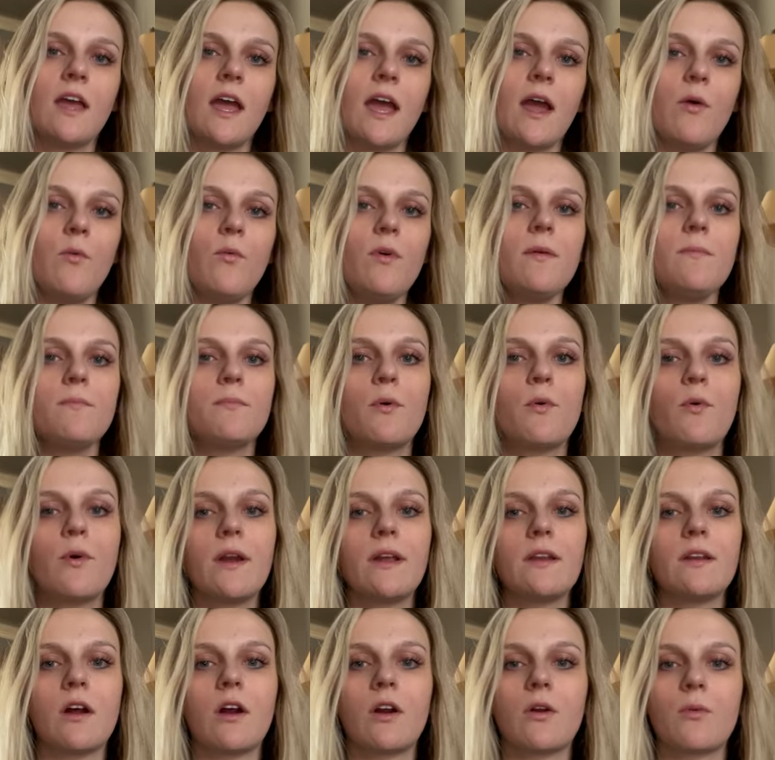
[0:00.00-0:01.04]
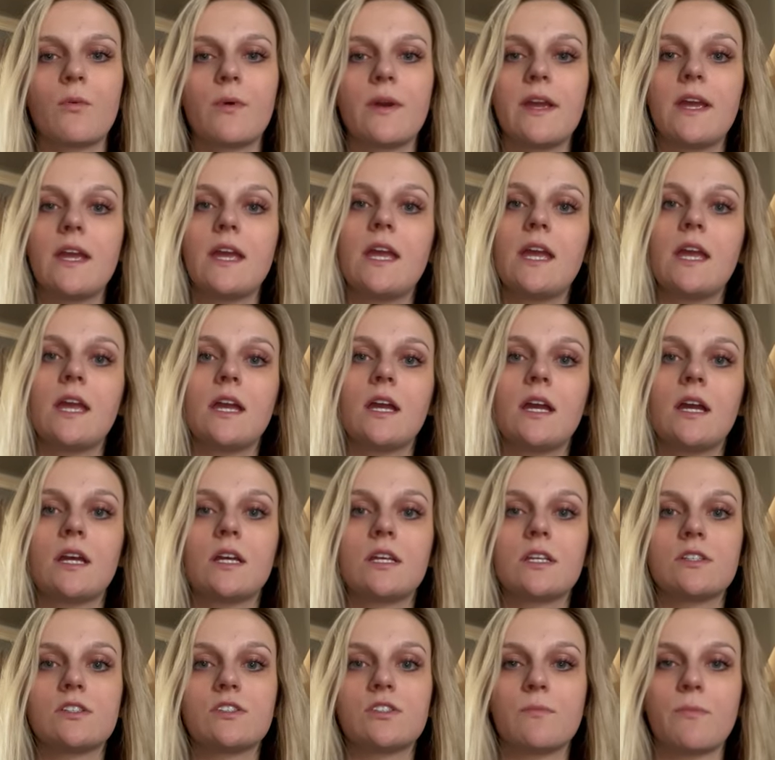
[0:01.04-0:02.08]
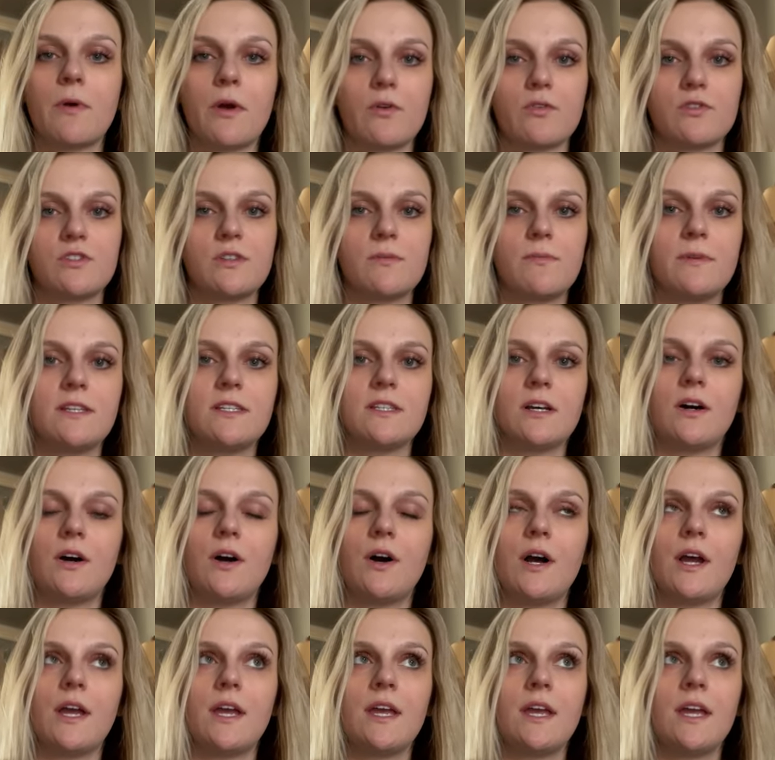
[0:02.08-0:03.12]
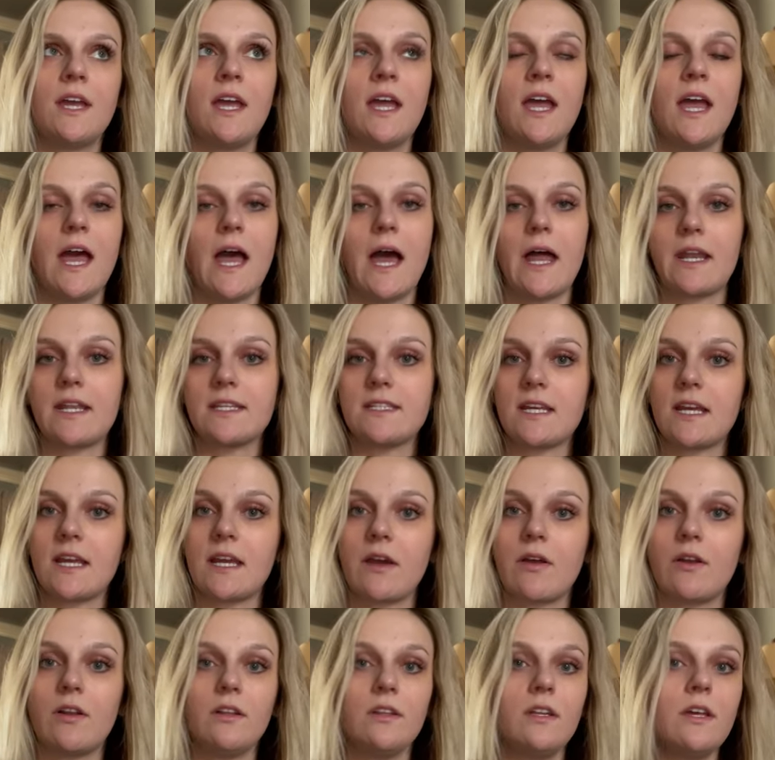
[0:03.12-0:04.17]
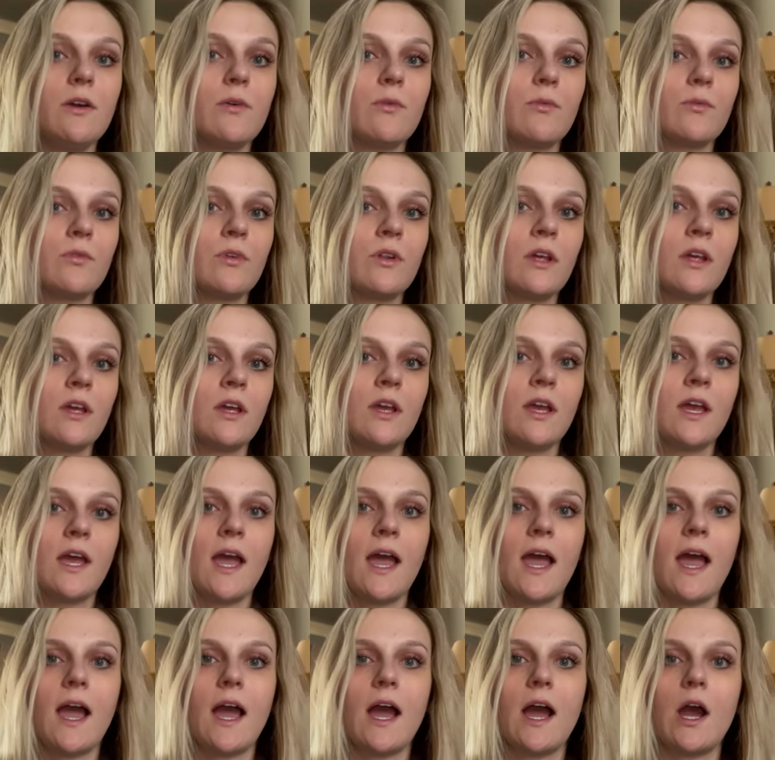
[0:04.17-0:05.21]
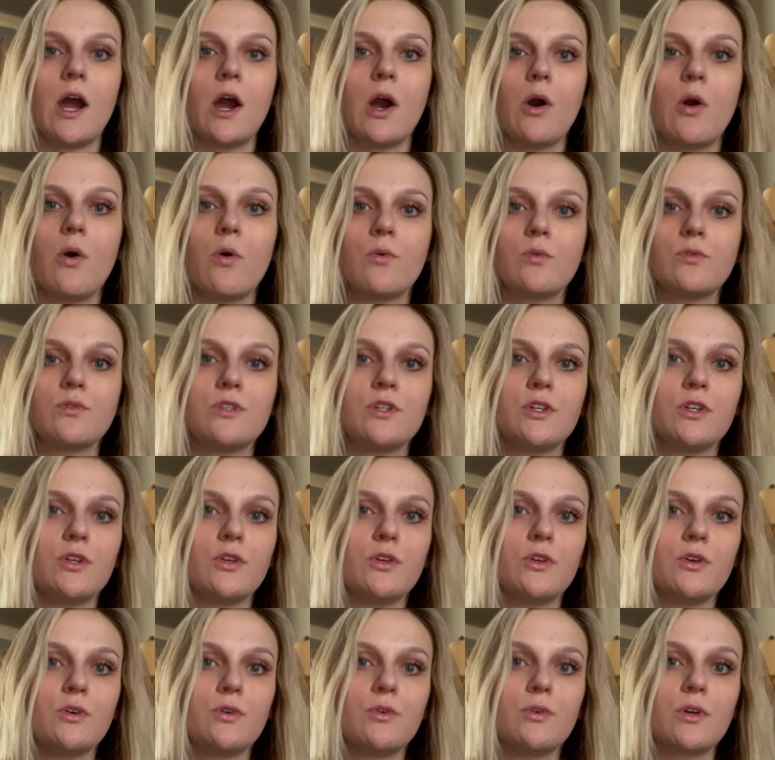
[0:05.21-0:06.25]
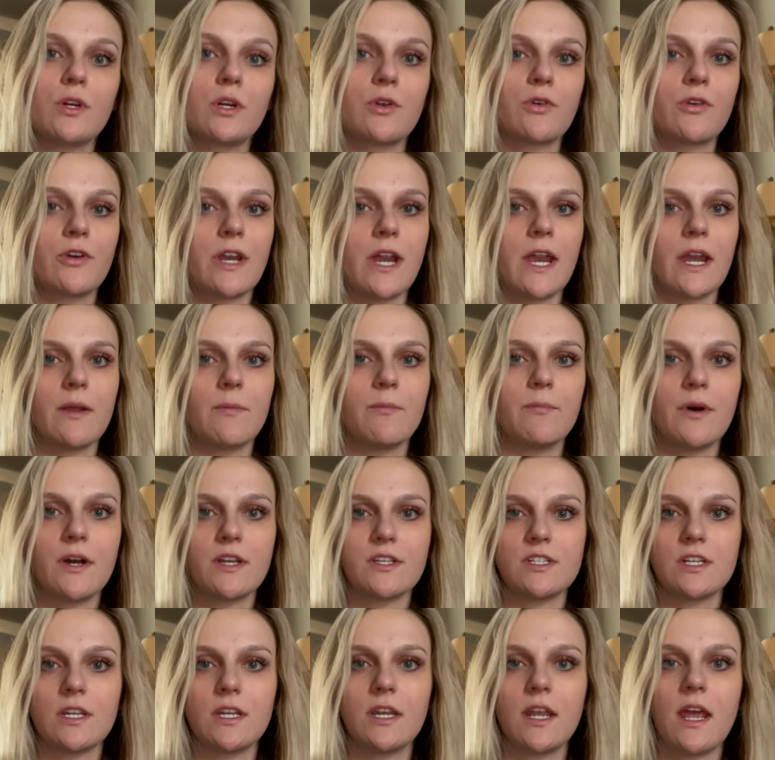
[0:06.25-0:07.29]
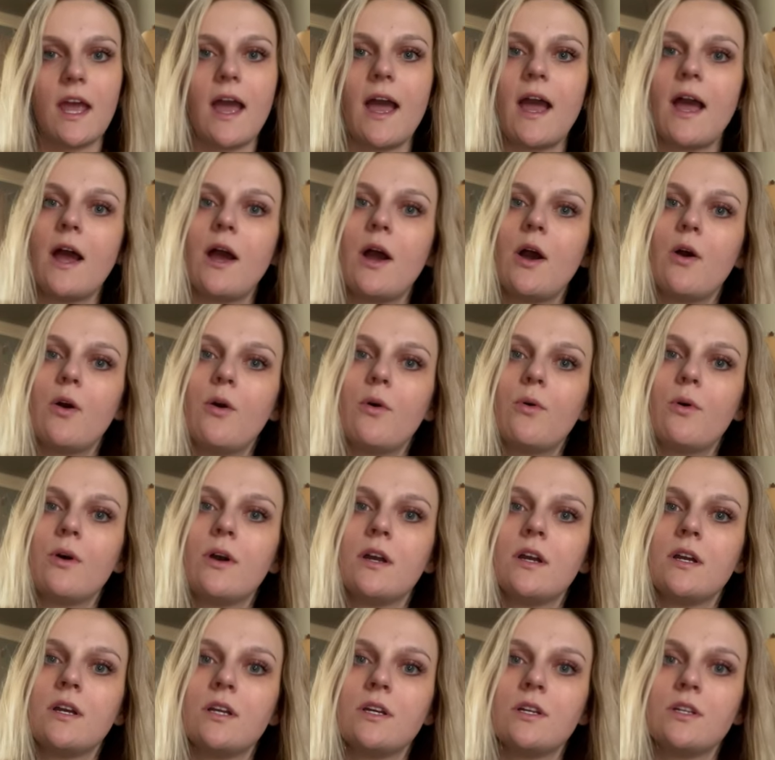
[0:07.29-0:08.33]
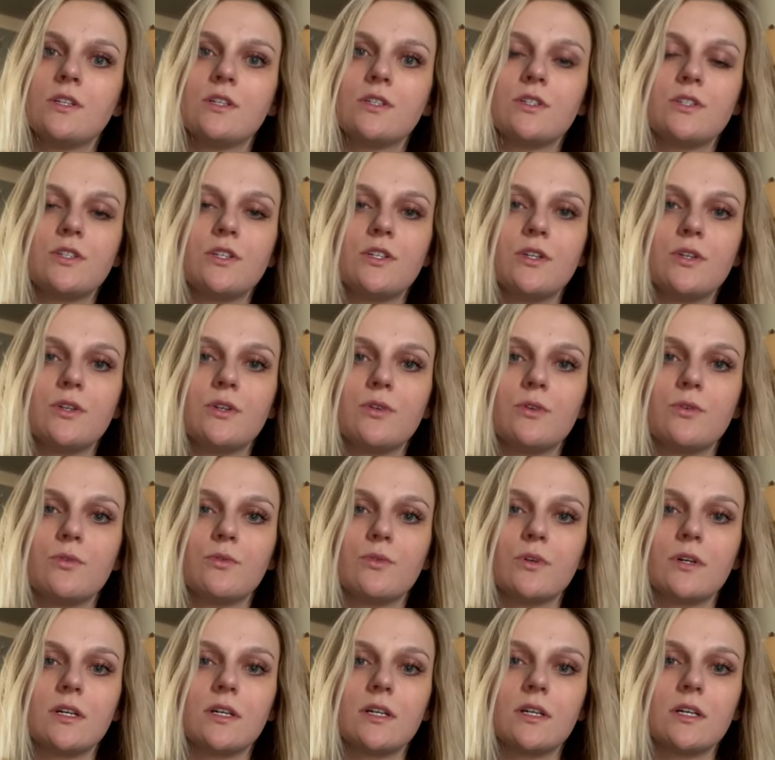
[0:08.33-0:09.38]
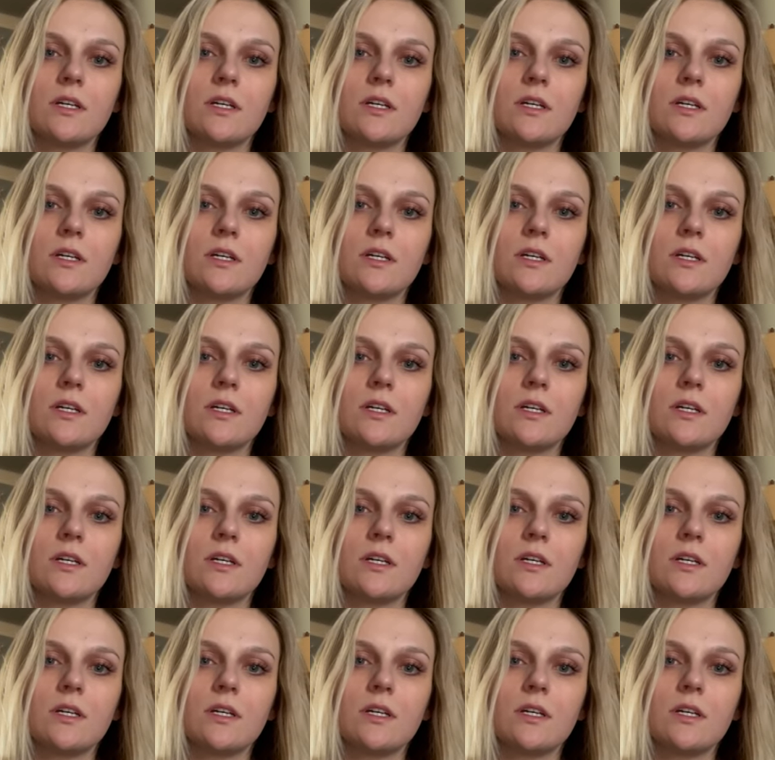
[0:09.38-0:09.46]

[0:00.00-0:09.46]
at what point are we supposed to be taught how to take out a loan, how to create a budget, how to